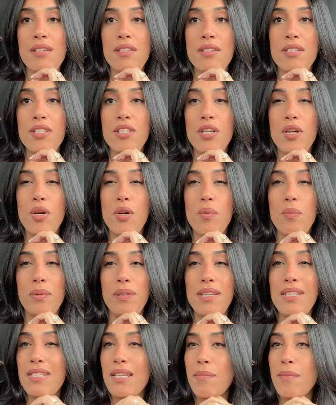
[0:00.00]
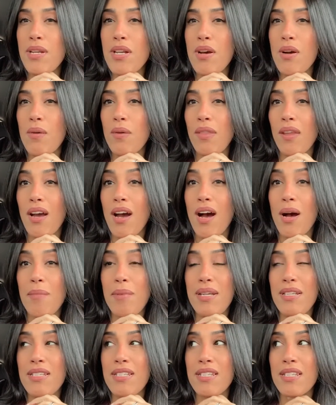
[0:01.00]
So please let me know in the
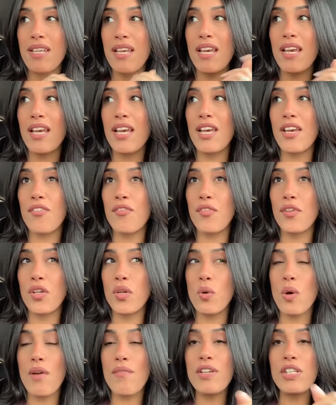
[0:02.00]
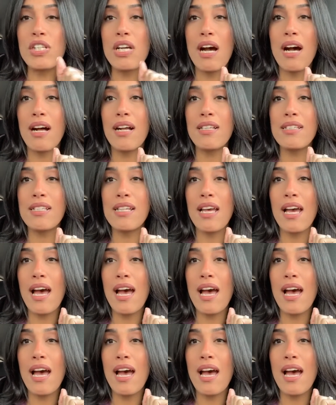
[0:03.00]
comments if you have a child,